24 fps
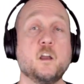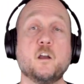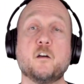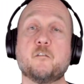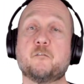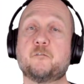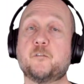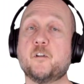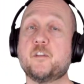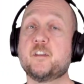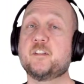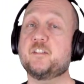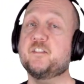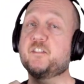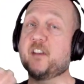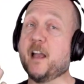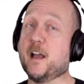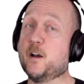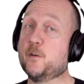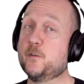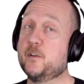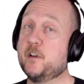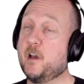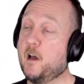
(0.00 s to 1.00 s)
for the
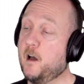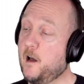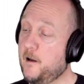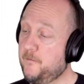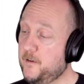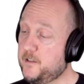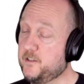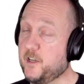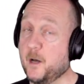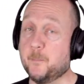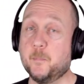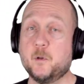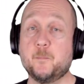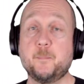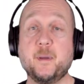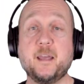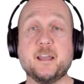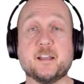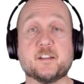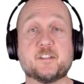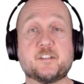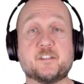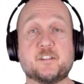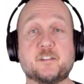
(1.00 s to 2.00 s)
sound of a double
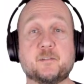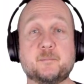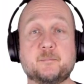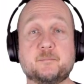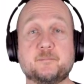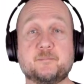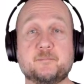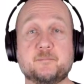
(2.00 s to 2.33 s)
bass?